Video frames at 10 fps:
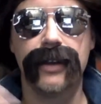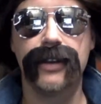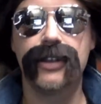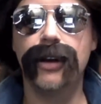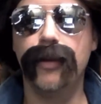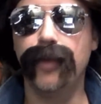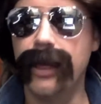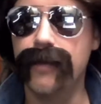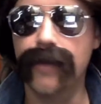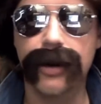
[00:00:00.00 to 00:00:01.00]
should have
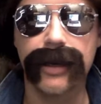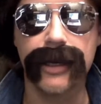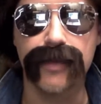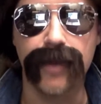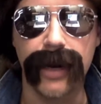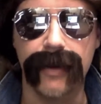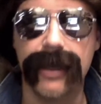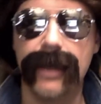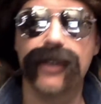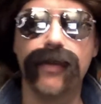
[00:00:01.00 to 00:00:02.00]
played Marquise Brown. He
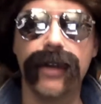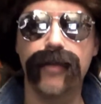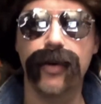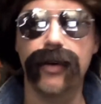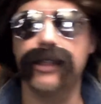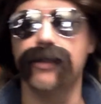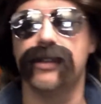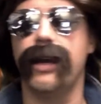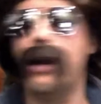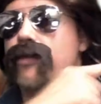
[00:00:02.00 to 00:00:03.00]
had 20 points. He was
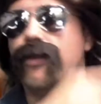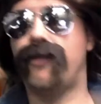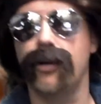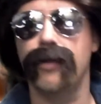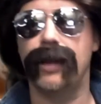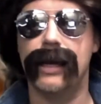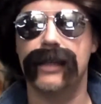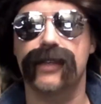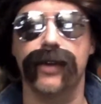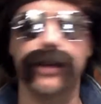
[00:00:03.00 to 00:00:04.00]
terrible for me
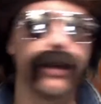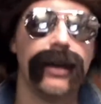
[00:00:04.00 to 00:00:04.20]
last week.